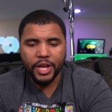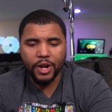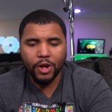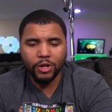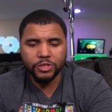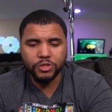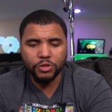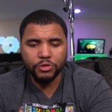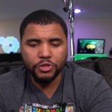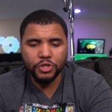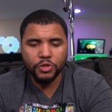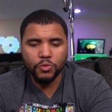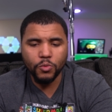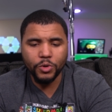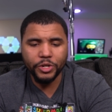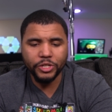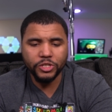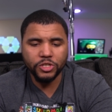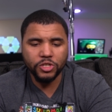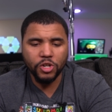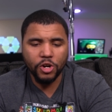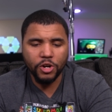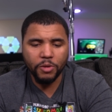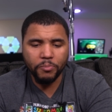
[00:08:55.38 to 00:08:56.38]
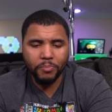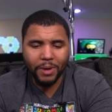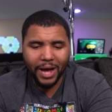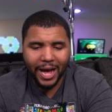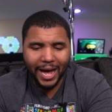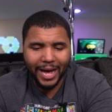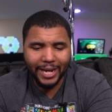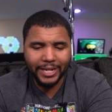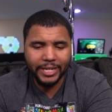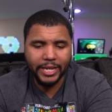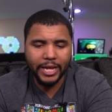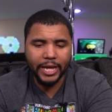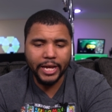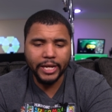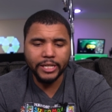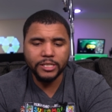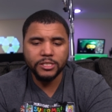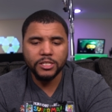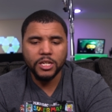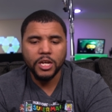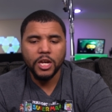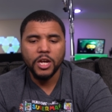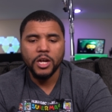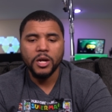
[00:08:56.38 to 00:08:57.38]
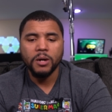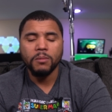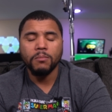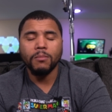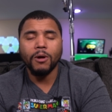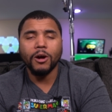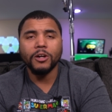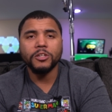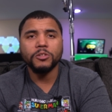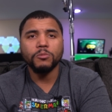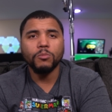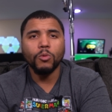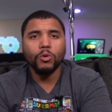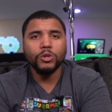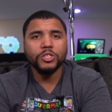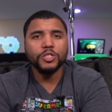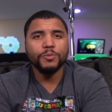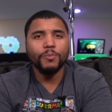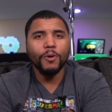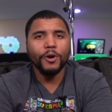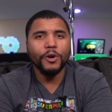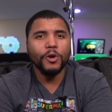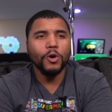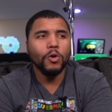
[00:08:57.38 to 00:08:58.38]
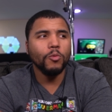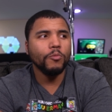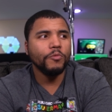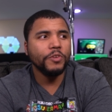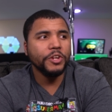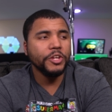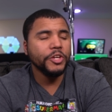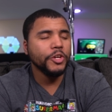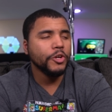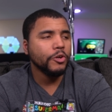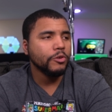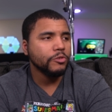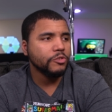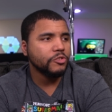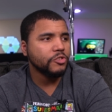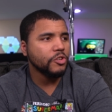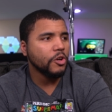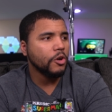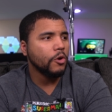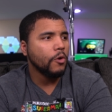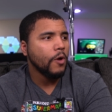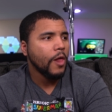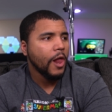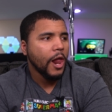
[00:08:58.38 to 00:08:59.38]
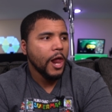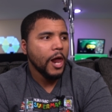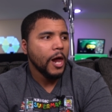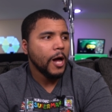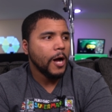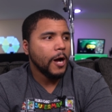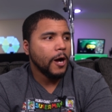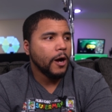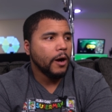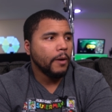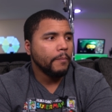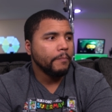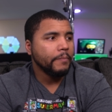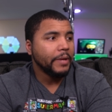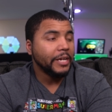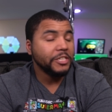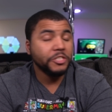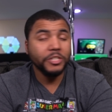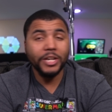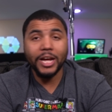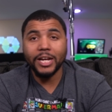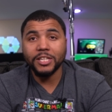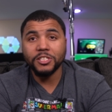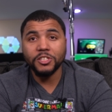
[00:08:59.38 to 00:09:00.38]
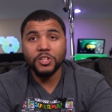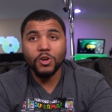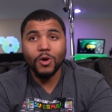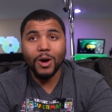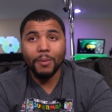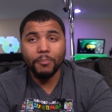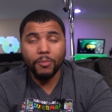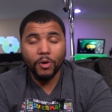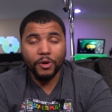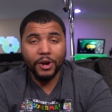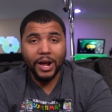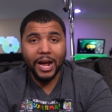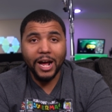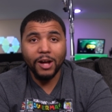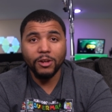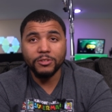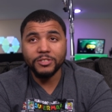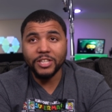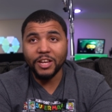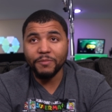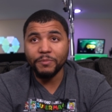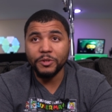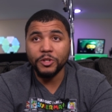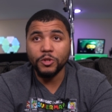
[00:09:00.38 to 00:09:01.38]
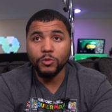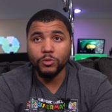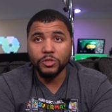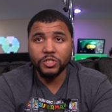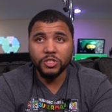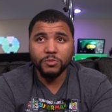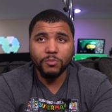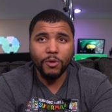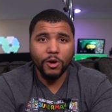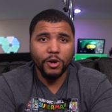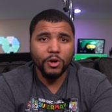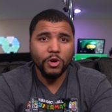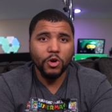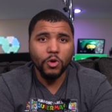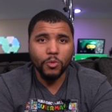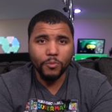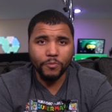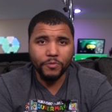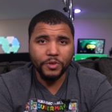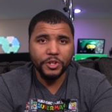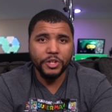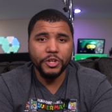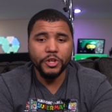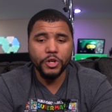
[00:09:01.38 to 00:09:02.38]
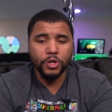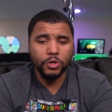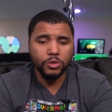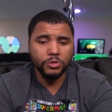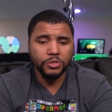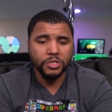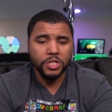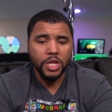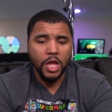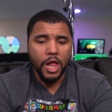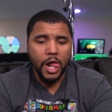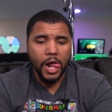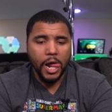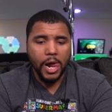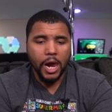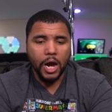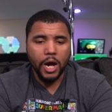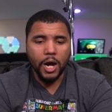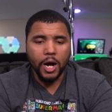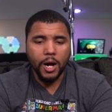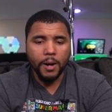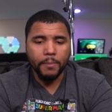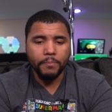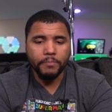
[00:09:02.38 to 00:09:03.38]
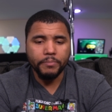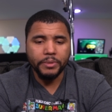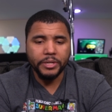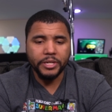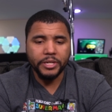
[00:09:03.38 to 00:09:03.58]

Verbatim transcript: and also do you wanna start a podcast? More, more smart home videos. So um, as you guys know, I bought a house, I've been doing smart home videos um,